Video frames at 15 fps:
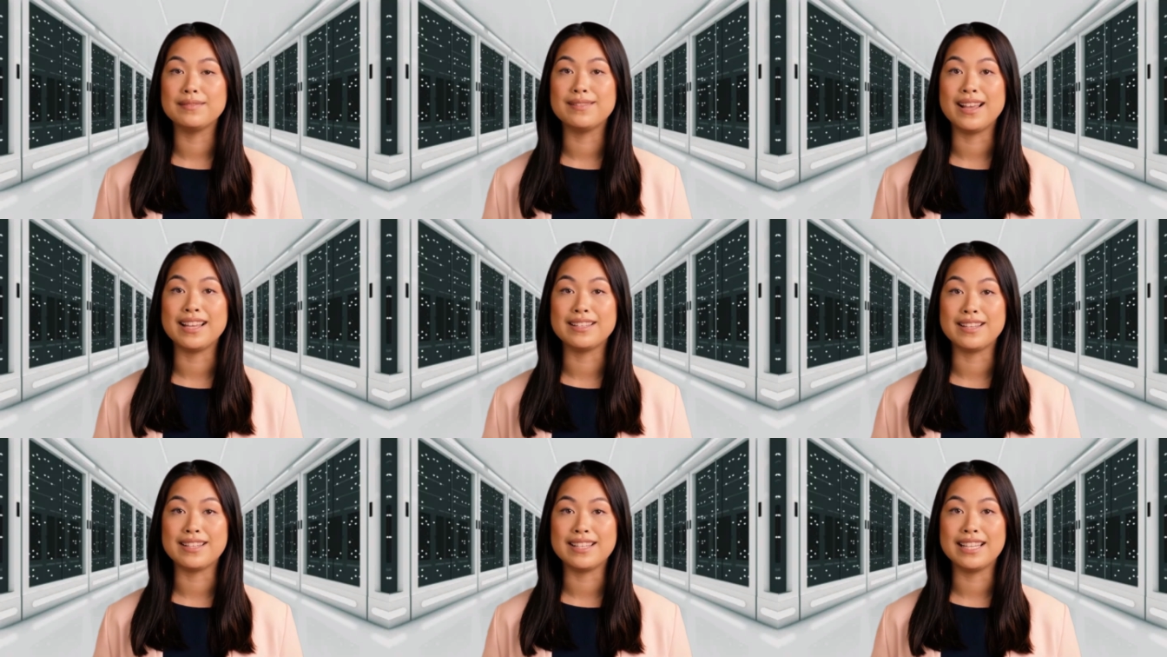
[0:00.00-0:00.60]

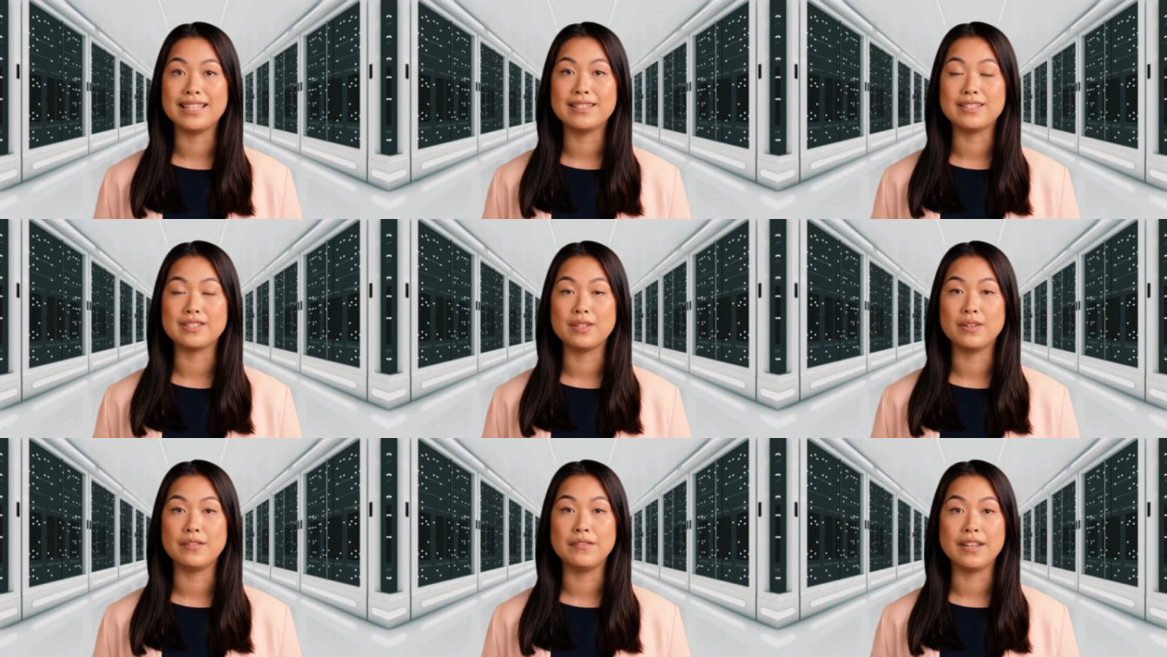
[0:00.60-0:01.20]
Luckily,
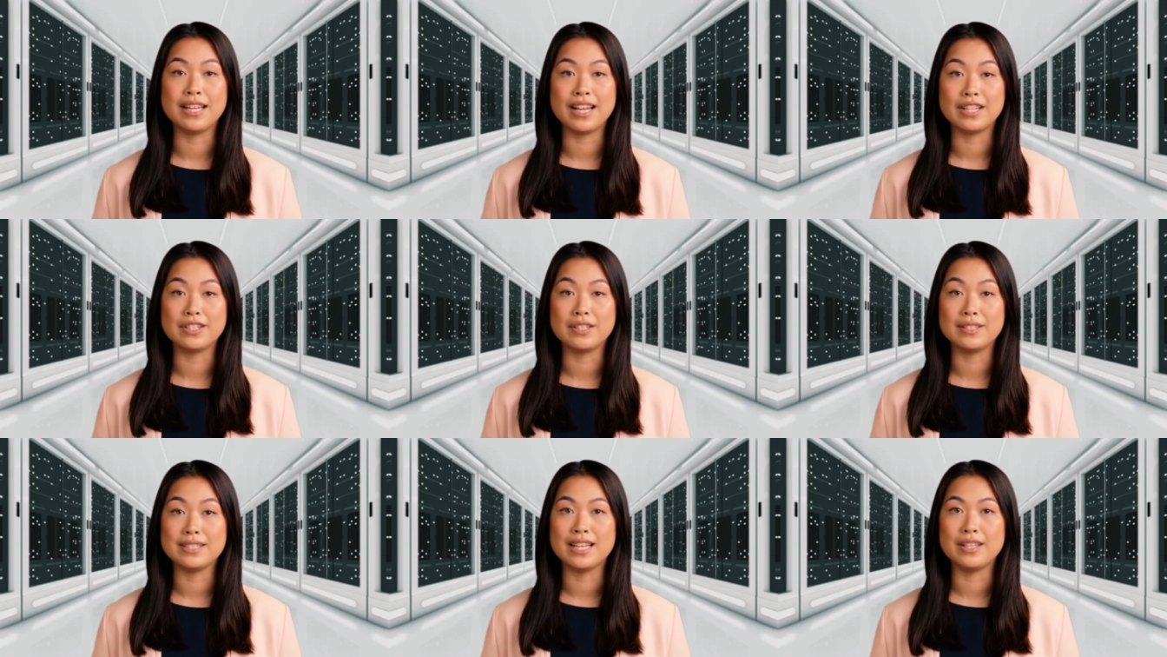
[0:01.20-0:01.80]

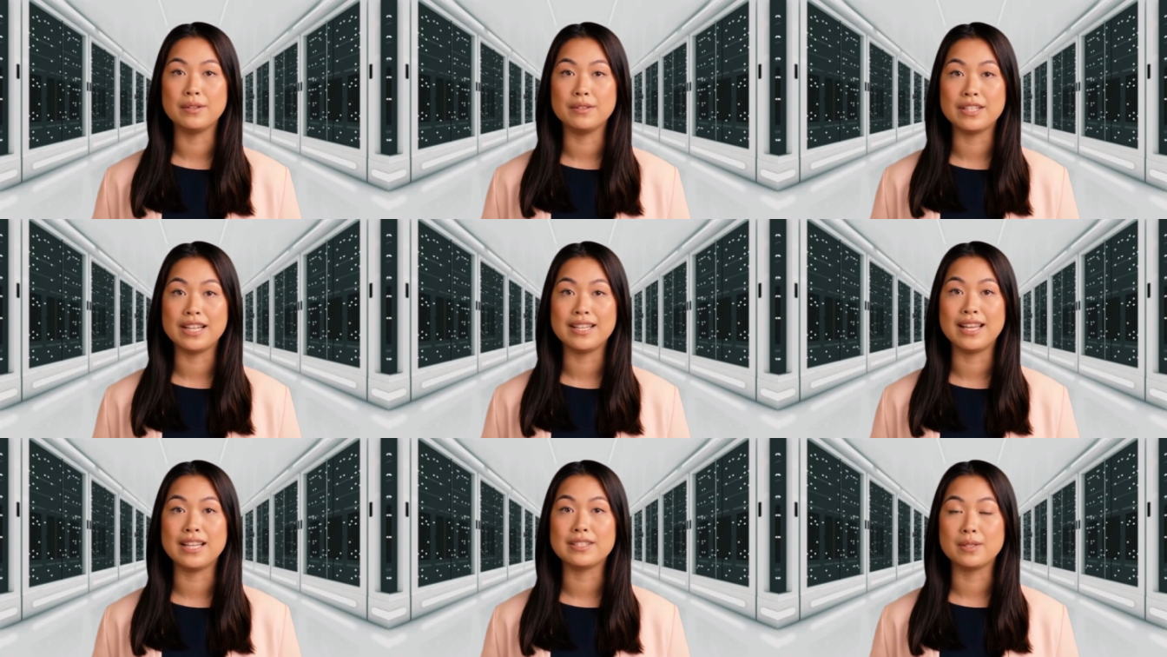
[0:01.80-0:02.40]
Certification
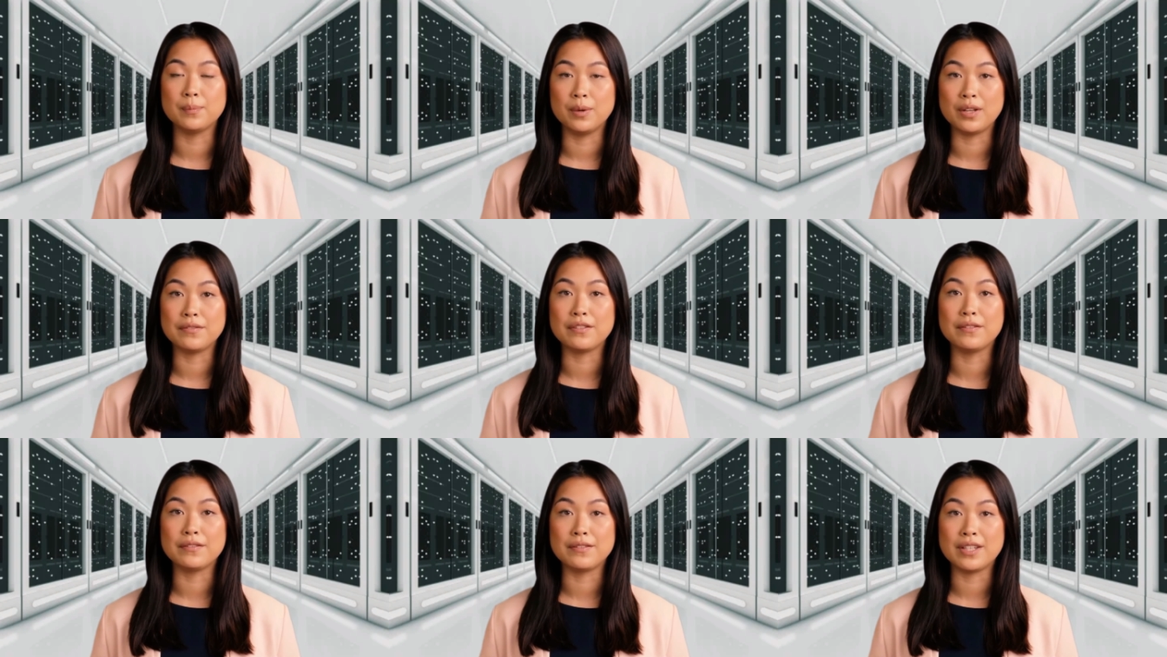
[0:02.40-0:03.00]
Cynergy has a
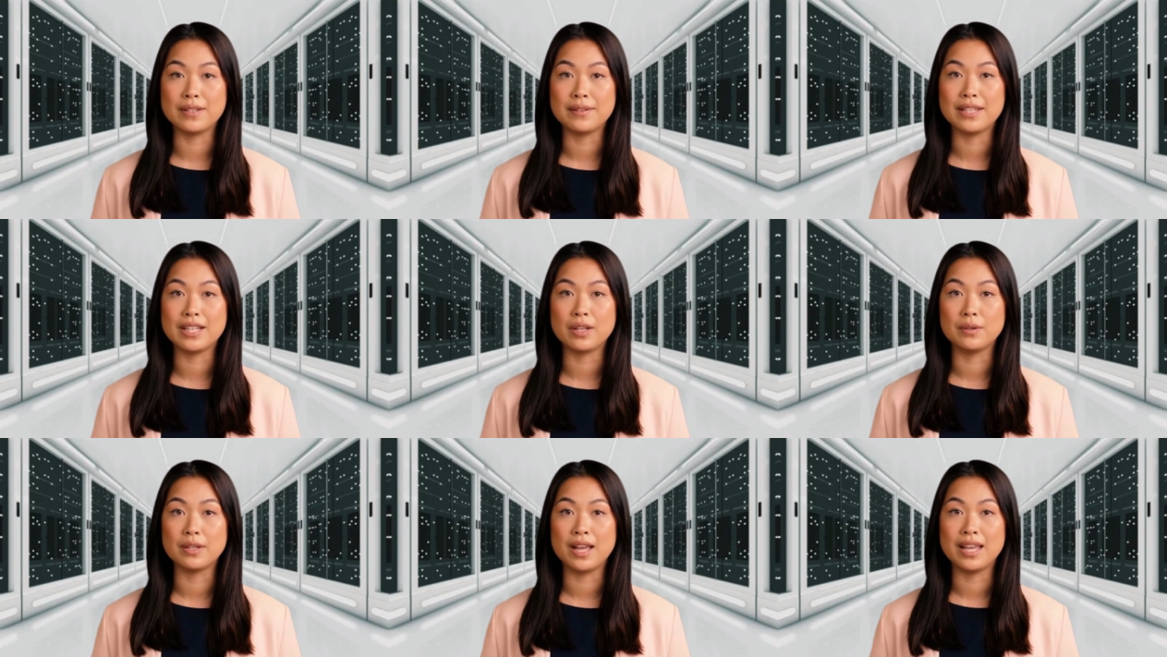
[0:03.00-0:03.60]
wealth of free
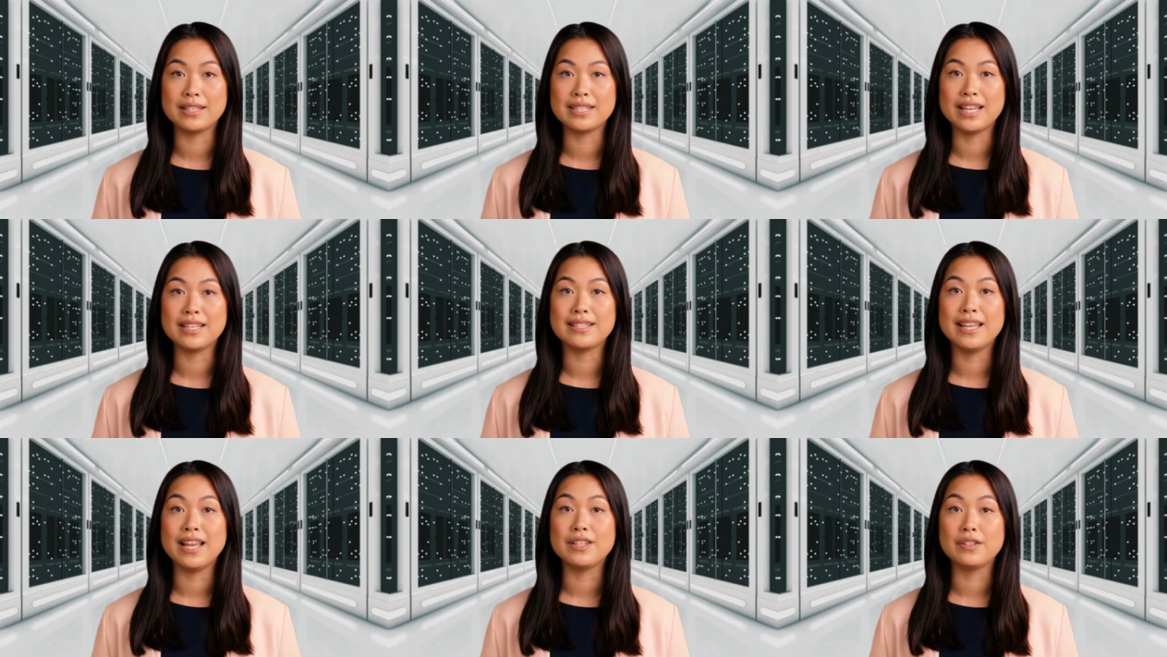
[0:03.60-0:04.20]
video
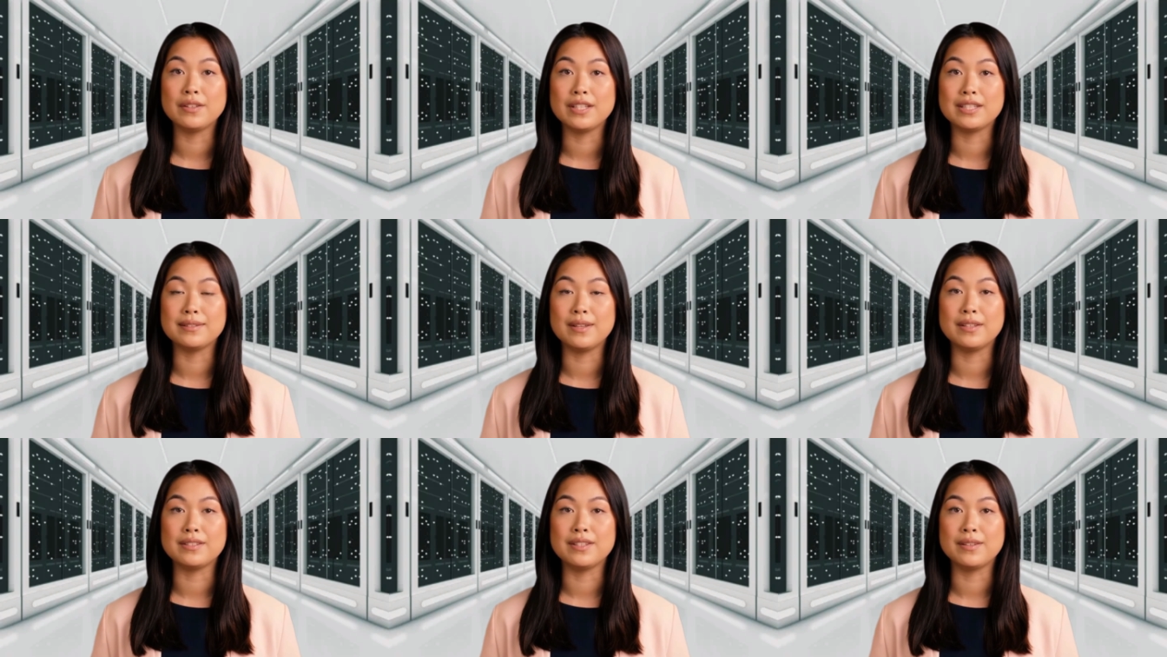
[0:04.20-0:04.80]
content at your
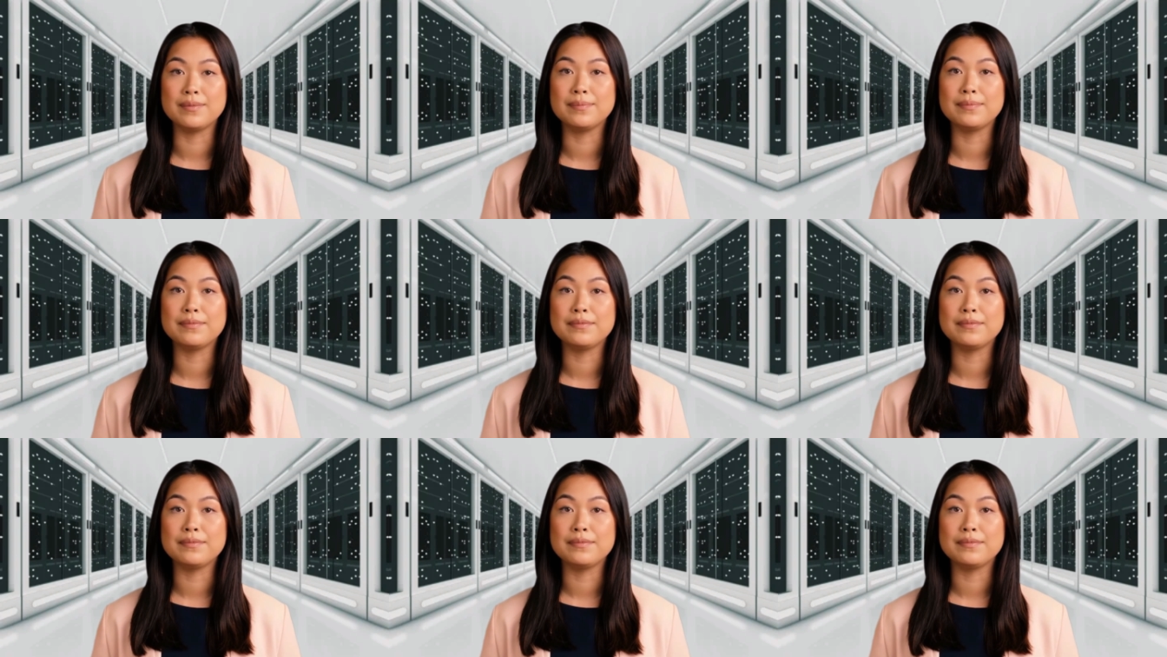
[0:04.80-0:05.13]
disposal.